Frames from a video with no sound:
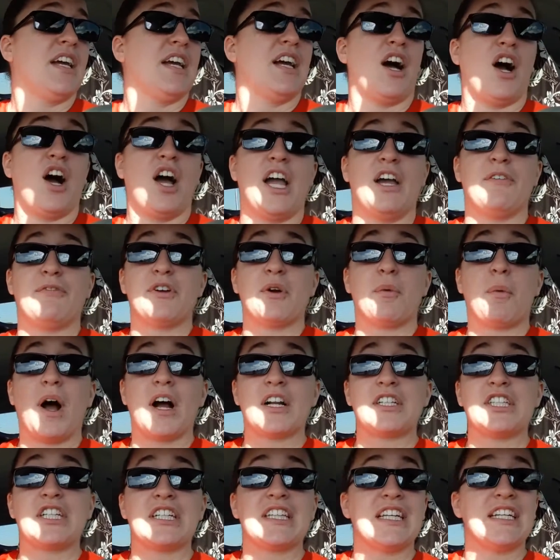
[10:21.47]
If you're
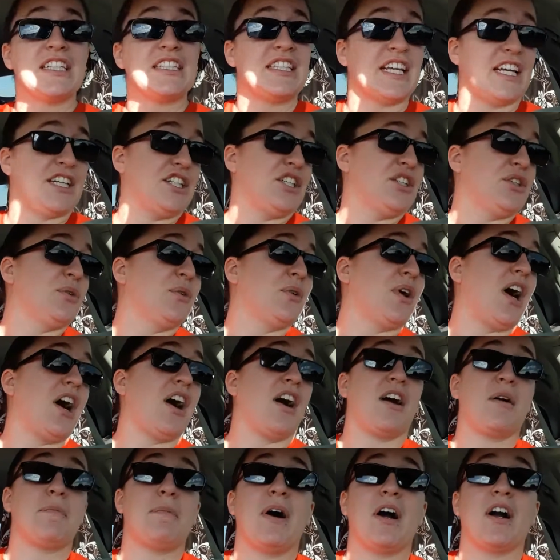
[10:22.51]
watching this and you
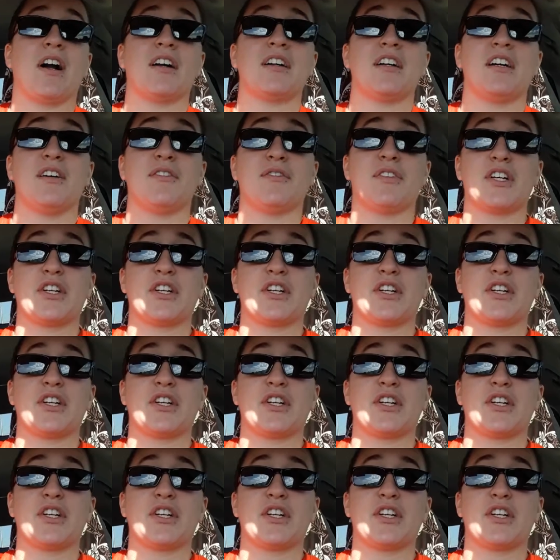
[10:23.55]
are part of